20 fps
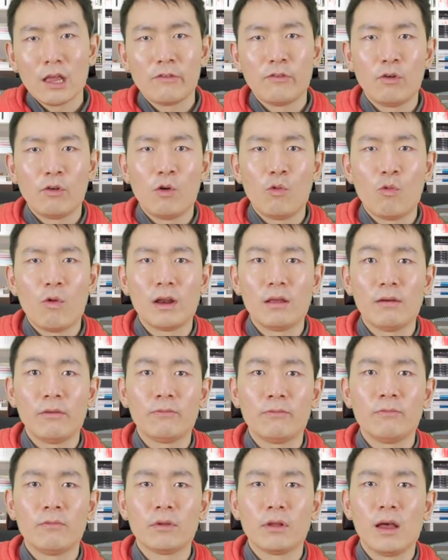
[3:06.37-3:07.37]
for one
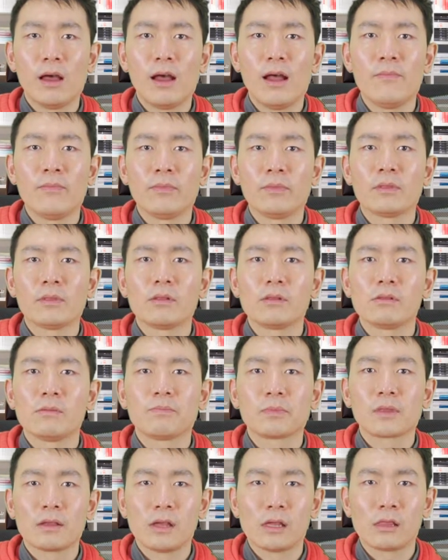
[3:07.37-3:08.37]
of
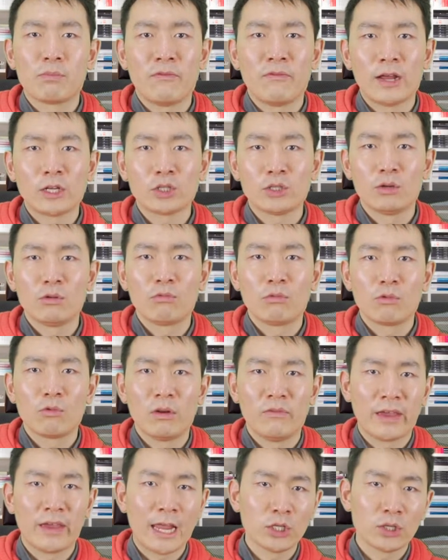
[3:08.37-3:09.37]
these professional
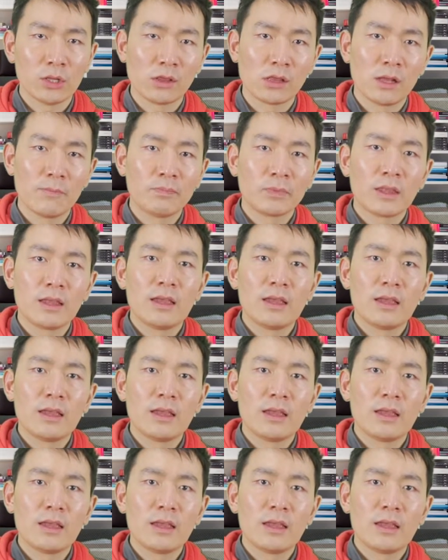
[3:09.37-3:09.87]
qualifications.